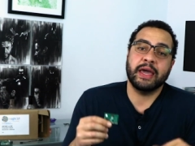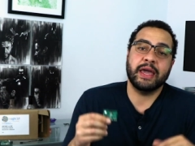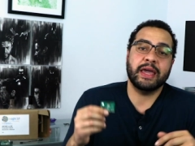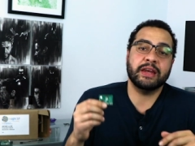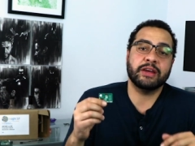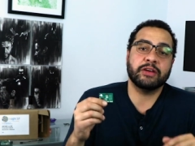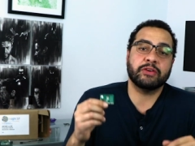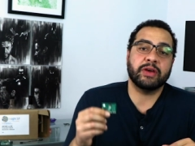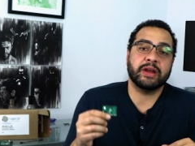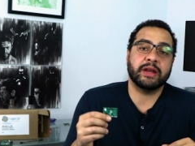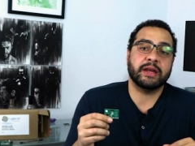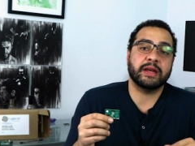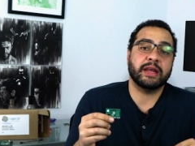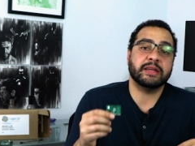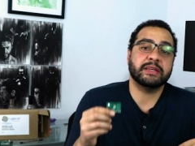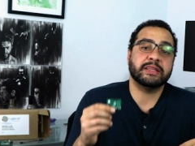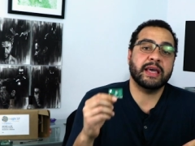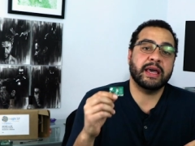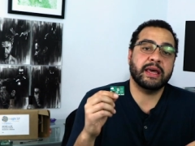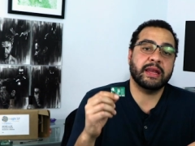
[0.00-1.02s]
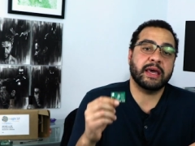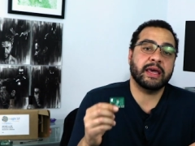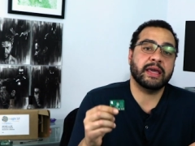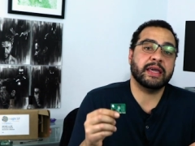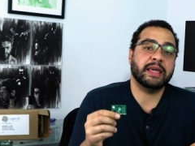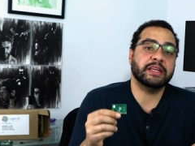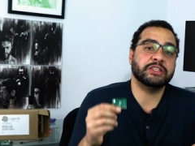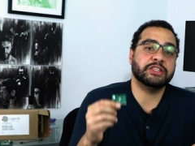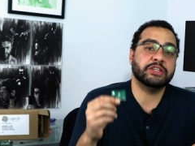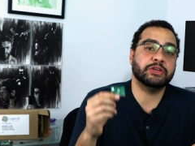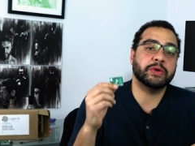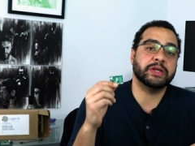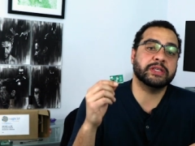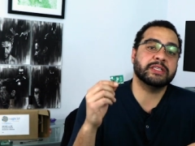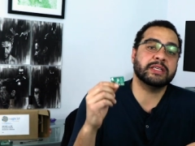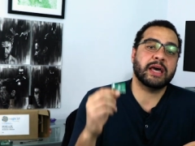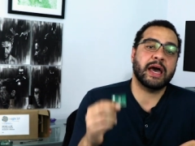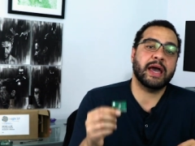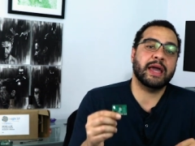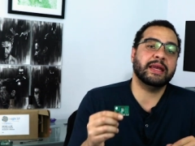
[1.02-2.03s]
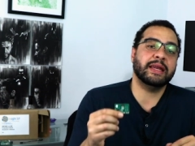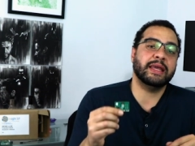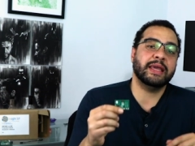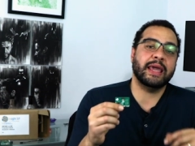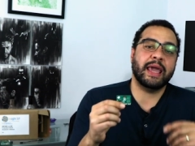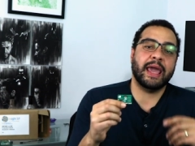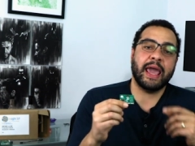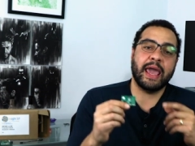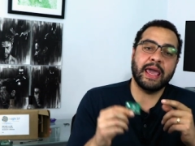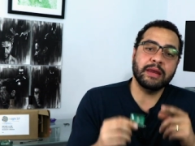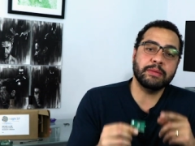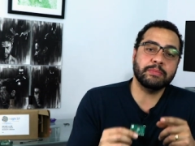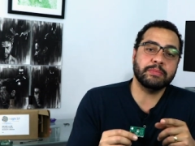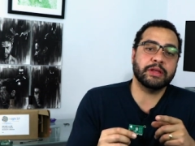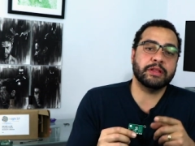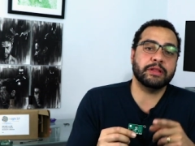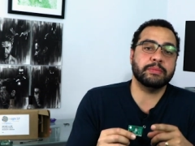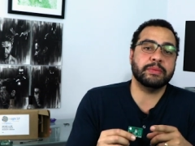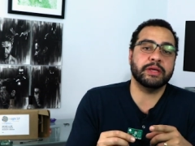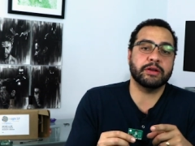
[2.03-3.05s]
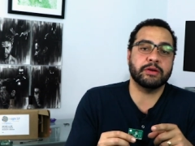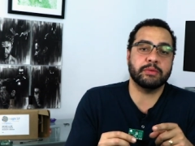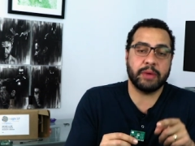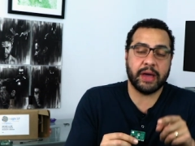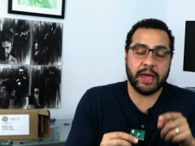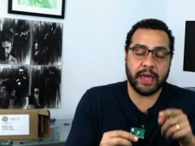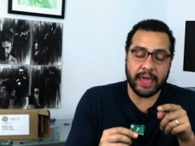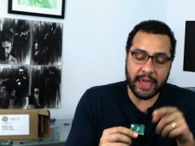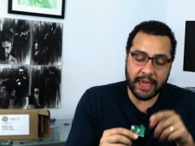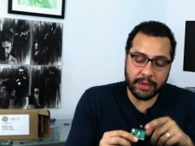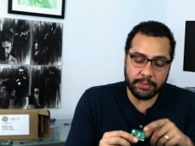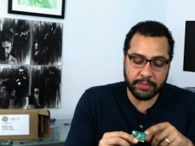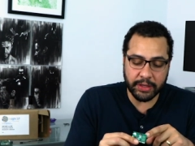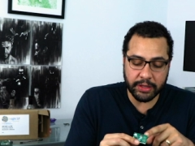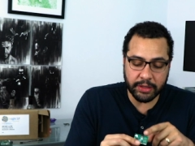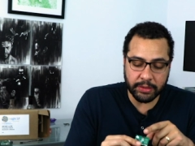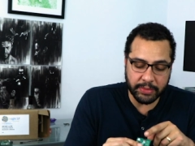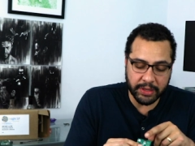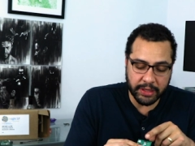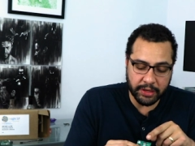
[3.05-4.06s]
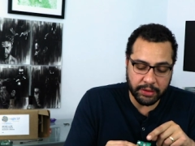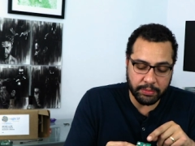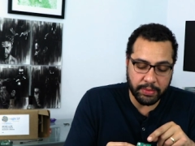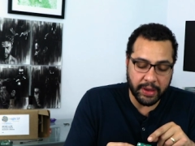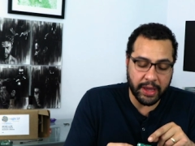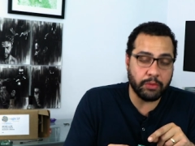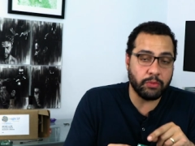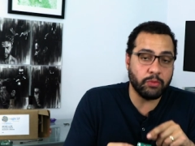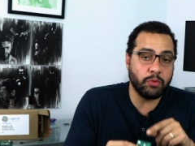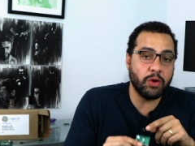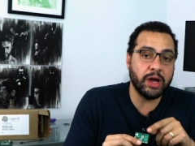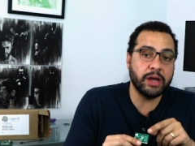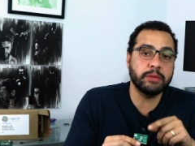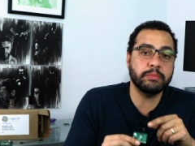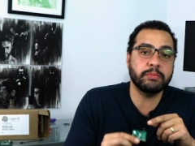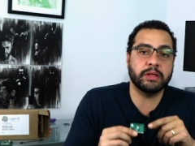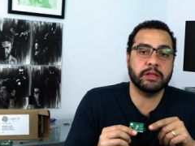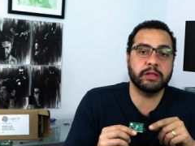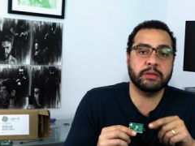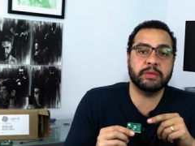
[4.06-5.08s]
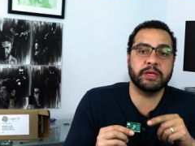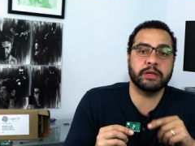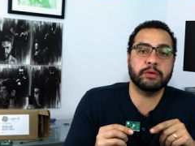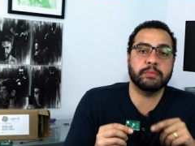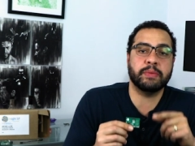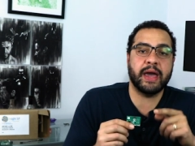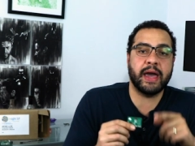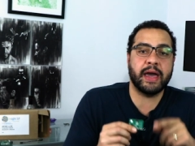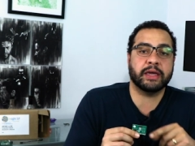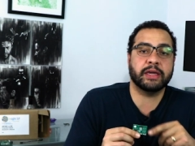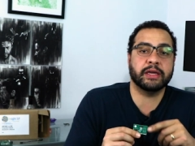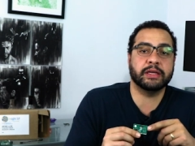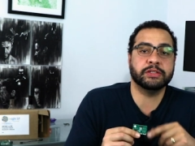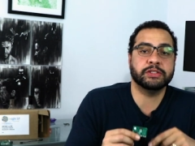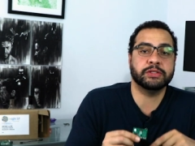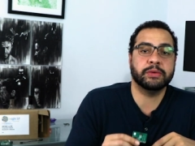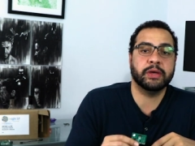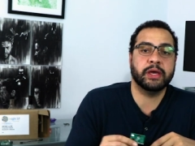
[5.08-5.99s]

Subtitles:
integrate an antenna into a tiny 8mm by 8mm by 1mm package.